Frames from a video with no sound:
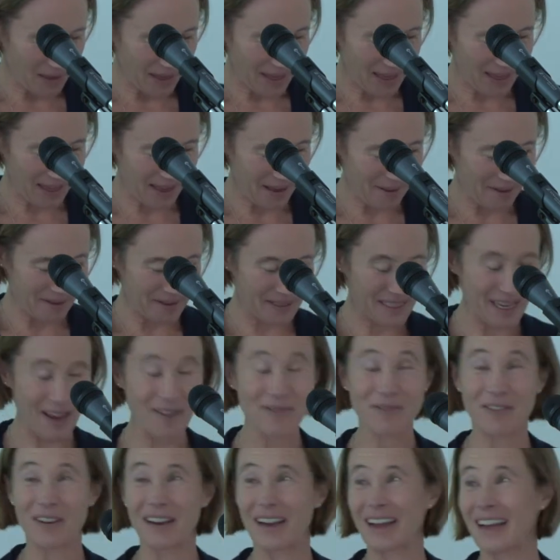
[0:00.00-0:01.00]

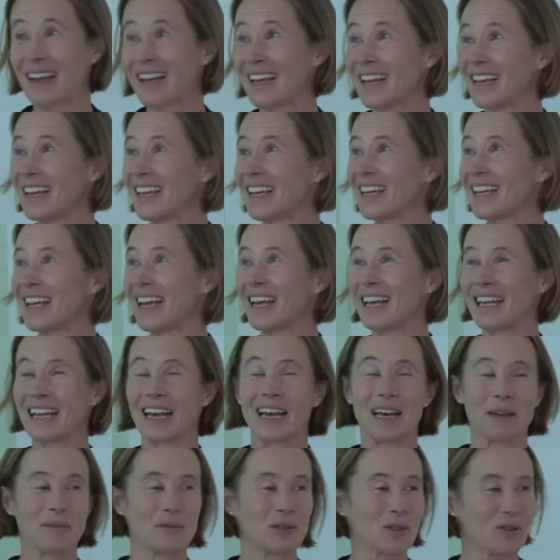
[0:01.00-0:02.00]
DEFRA,
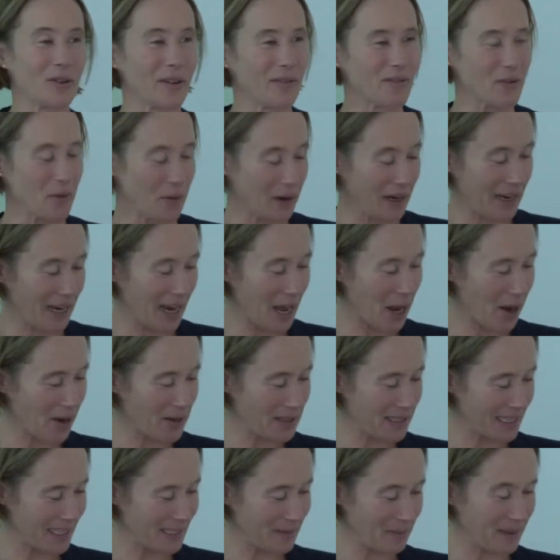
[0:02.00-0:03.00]
I'm sure everyone
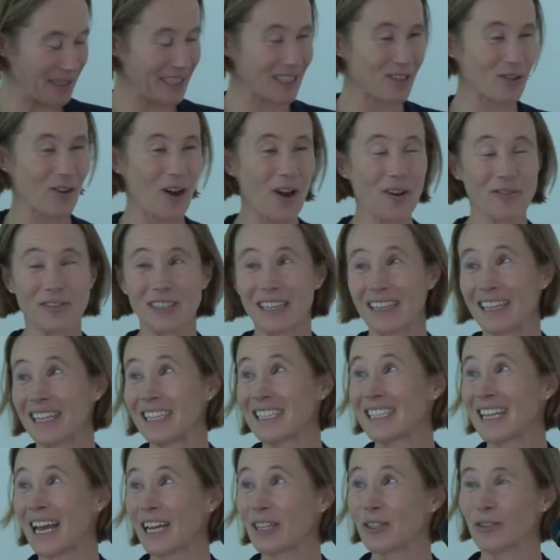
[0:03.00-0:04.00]
knows, has been drafting
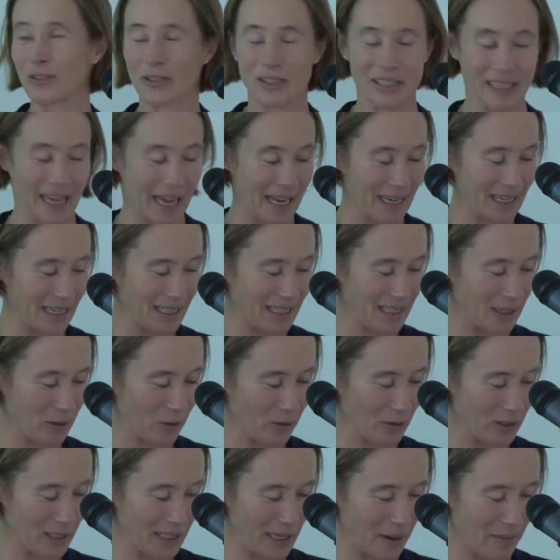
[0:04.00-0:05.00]
these national standards in
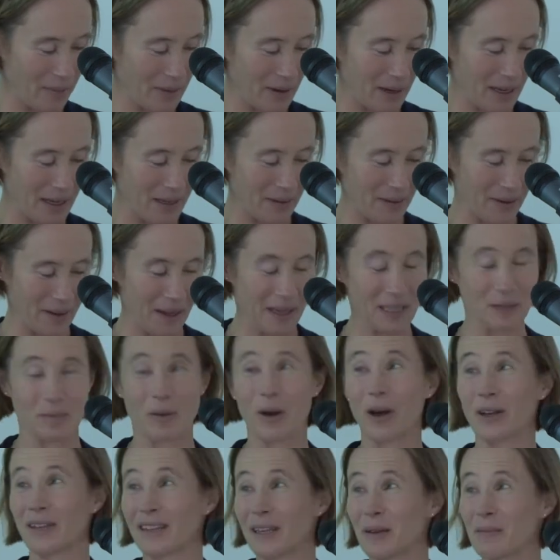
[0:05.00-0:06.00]
order to as
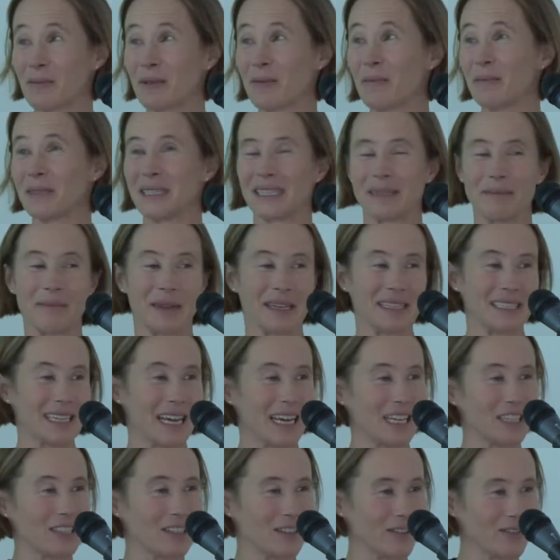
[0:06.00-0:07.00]
part of the
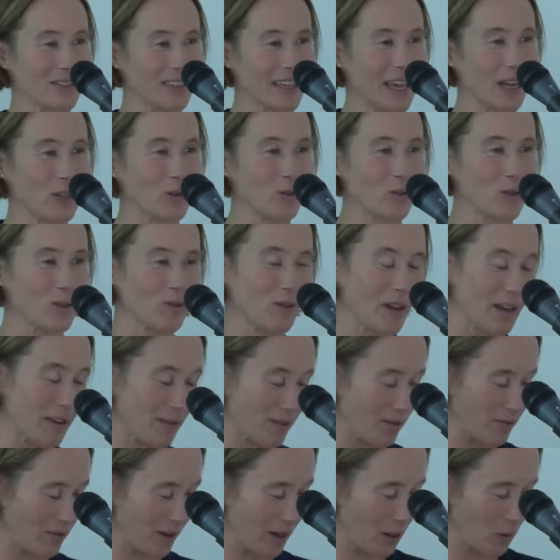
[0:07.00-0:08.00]
implementation of Schedule 3
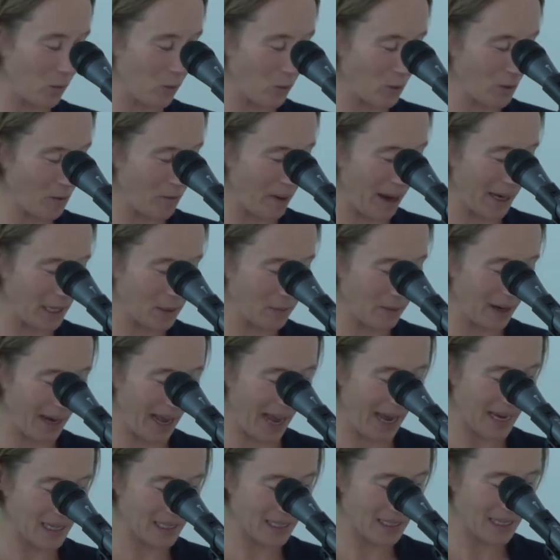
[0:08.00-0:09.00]
of the Flood and Water Management
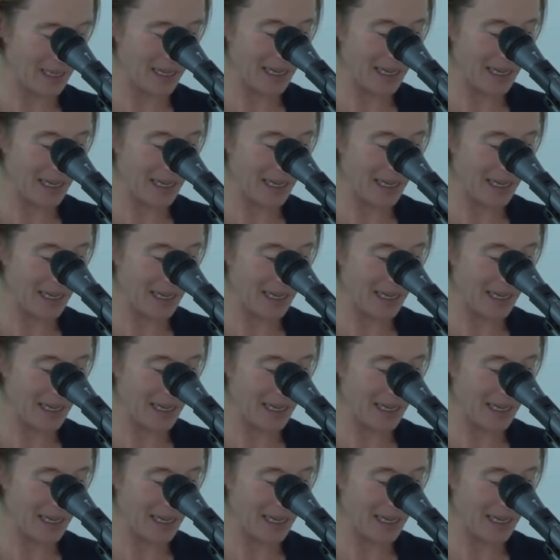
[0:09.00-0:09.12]
Act.